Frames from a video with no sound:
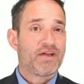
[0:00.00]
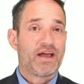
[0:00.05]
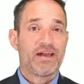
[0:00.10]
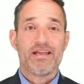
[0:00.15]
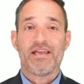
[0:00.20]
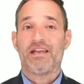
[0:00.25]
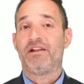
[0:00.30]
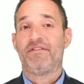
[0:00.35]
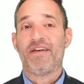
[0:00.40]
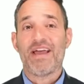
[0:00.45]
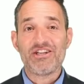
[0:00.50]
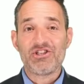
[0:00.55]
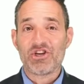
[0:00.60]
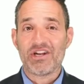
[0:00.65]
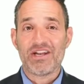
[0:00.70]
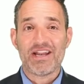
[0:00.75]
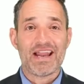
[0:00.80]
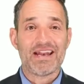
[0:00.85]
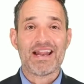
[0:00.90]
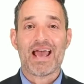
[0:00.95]
You've got
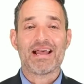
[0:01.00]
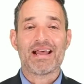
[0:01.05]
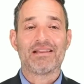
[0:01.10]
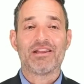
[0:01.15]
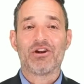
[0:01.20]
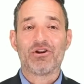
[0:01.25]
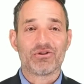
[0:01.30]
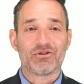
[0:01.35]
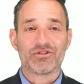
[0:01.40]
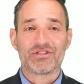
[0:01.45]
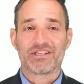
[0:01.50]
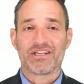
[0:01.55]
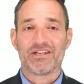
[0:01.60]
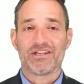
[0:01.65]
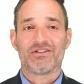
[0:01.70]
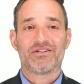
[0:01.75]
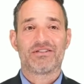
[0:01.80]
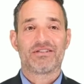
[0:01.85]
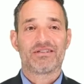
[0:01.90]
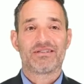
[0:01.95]
innovation and analytical
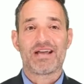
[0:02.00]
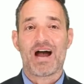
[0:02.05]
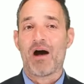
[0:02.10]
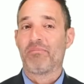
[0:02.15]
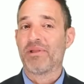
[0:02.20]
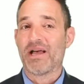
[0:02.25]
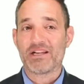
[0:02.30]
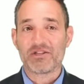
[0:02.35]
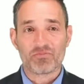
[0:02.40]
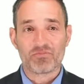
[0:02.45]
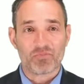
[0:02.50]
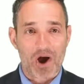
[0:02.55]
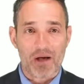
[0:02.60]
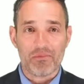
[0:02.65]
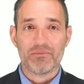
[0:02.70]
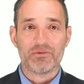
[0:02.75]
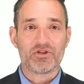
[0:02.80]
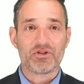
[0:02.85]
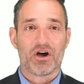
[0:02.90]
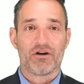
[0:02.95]
skills, complex
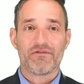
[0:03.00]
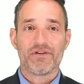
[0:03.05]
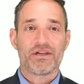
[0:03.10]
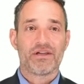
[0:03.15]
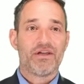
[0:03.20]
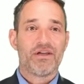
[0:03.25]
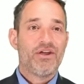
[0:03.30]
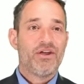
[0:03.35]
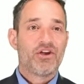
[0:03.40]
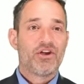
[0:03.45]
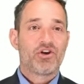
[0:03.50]
problem solving,